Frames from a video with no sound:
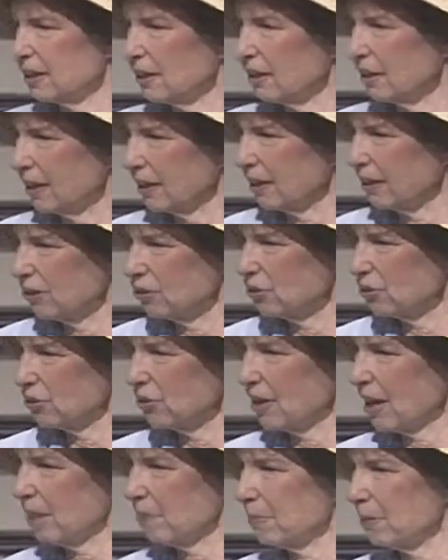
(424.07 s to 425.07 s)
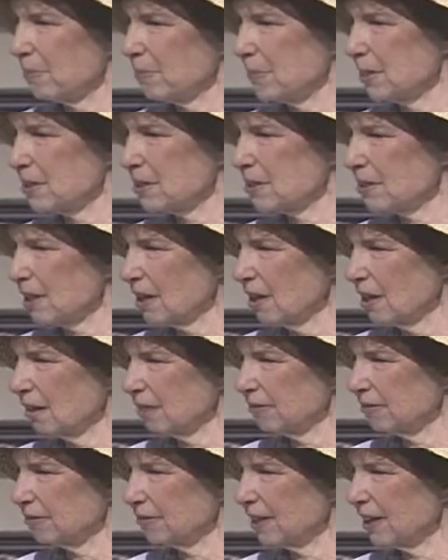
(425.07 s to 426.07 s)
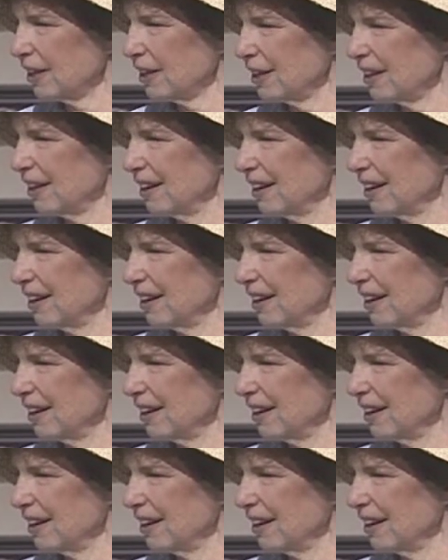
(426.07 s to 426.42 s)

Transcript: I can do that by myself, right?